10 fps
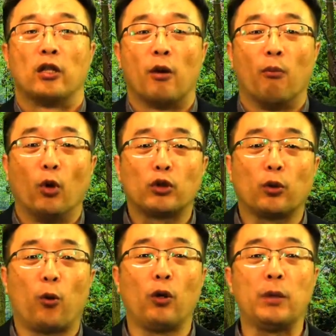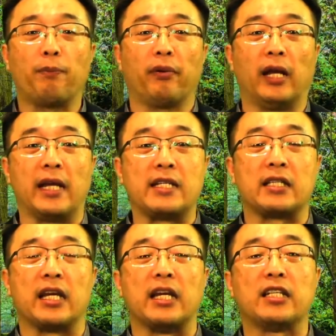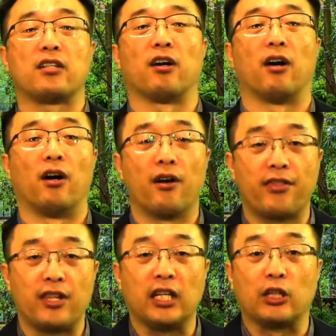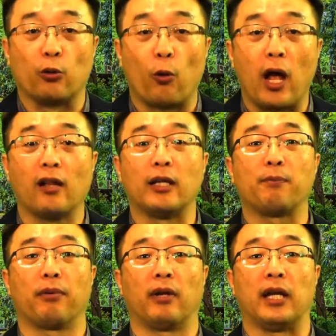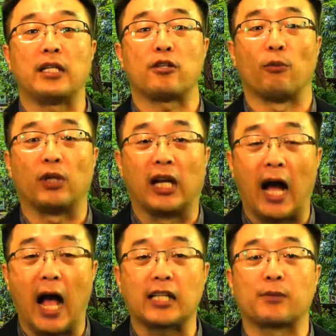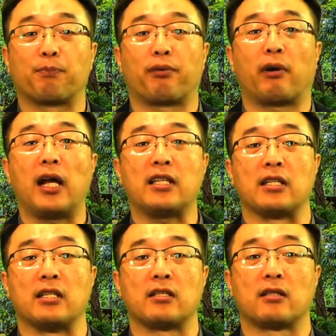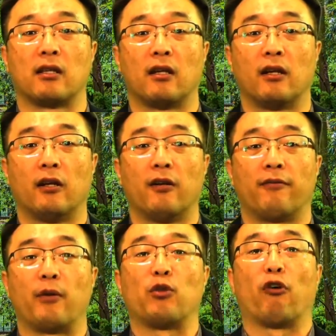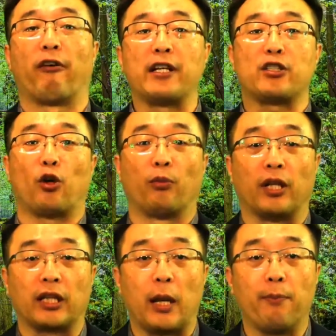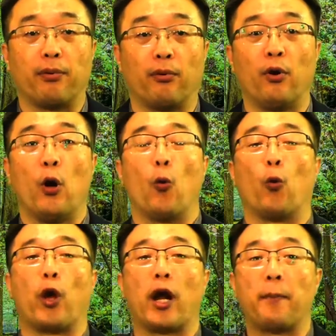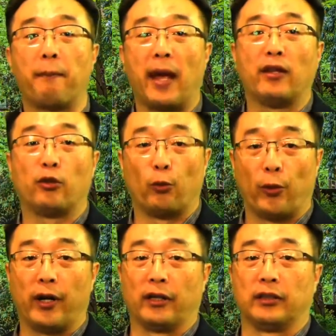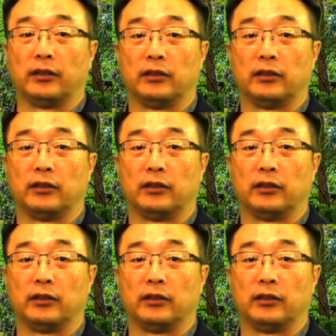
The most holy place is the earthly dwelling place of God's presence from the rest of the temple where man dwelt.